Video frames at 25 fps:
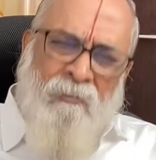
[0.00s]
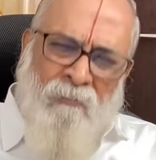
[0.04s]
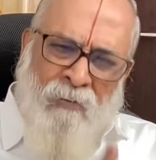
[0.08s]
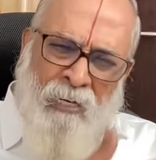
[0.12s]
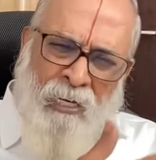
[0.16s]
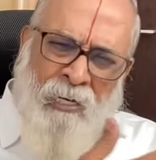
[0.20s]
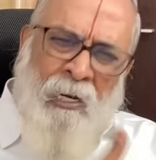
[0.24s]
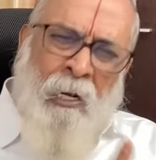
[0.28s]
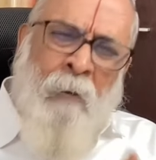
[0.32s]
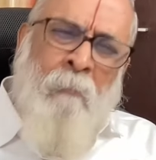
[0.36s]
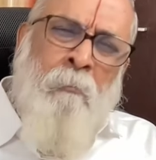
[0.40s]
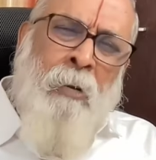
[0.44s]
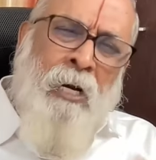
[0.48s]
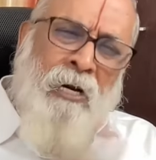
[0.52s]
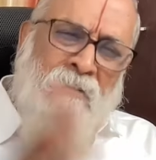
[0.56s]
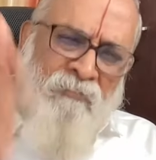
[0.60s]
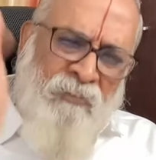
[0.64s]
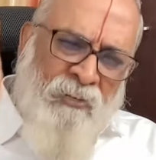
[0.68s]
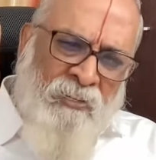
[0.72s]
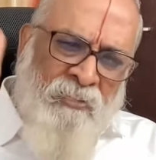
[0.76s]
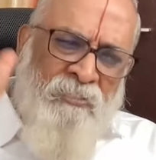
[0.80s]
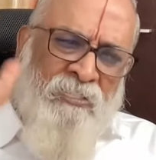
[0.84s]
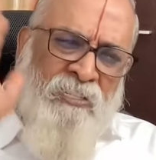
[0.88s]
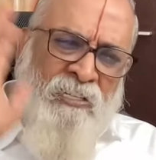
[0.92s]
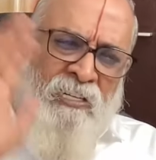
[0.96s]
There were a number
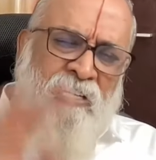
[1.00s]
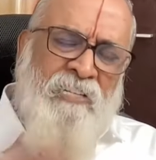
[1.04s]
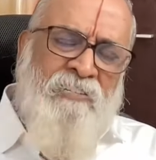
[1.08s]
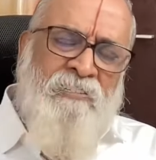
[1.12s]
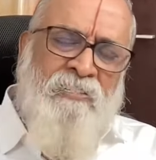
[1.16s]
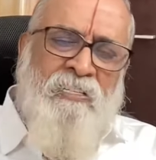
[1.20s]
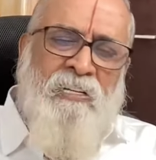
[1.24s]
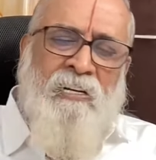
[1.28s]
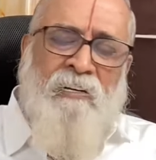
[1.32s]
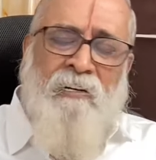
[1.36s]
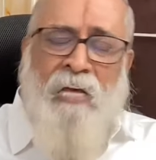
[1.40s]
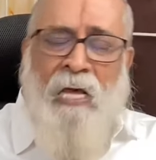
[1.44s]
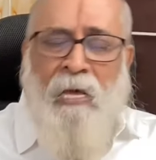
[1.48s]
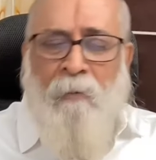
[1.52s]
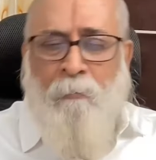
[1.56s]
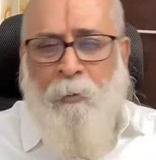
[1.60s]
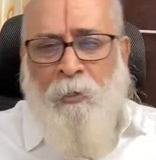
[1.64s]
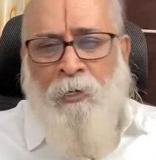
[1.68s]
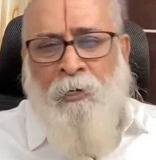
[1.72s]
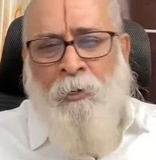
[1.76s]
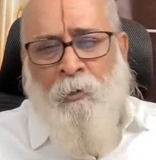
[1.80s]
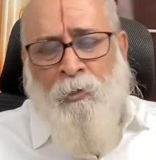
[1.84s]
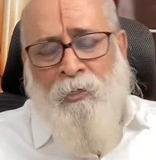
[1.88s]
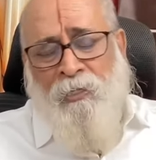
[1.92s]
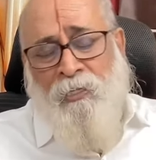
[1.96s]
of incidents that
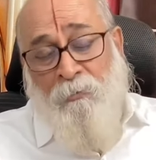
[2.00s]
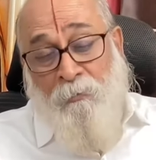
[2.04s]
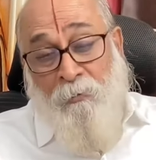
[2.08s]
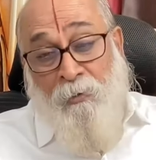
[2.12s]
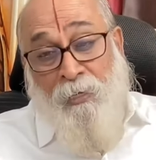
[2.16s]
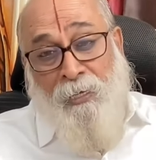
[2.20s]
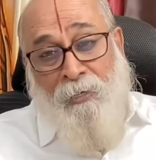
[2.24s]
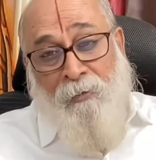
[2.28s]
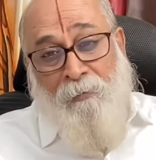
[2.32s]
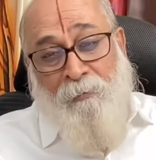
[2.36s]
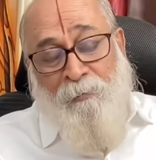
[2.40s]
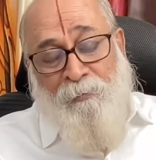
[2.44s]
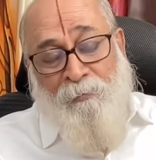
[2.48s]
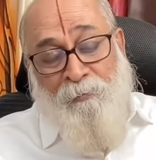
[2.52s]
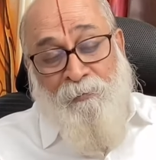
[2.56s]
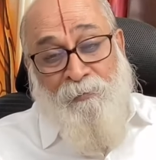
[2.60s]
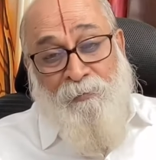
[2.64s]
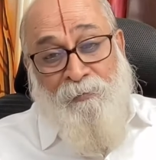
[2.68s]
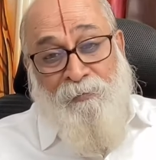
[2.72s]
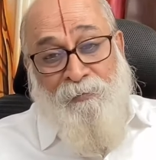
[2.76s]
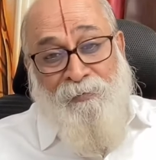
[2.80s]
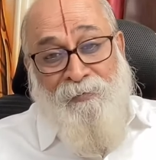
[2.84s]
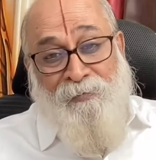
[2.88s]
happened on the way